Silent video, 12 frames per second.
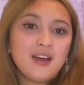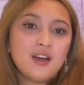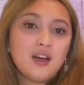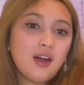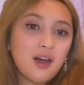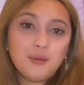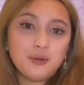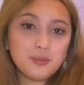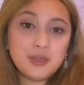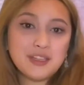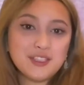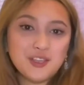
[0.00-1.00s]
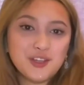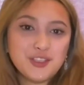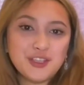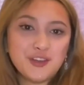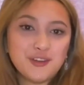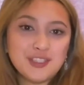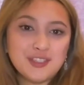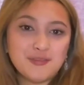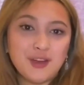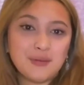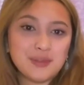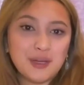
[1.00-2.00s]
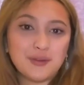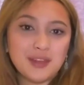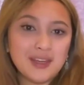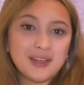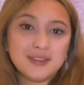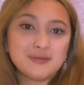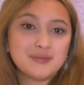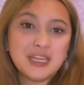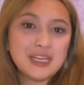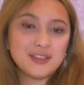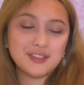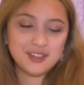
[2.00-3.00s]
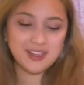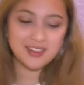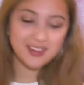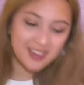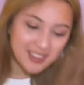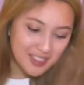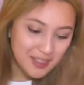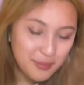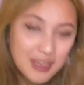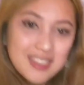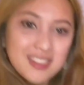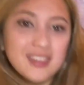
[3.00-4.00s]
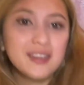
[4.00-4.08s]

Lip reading: I will be inserting her Instagram down there. Take a look at it, guys. It's amazing.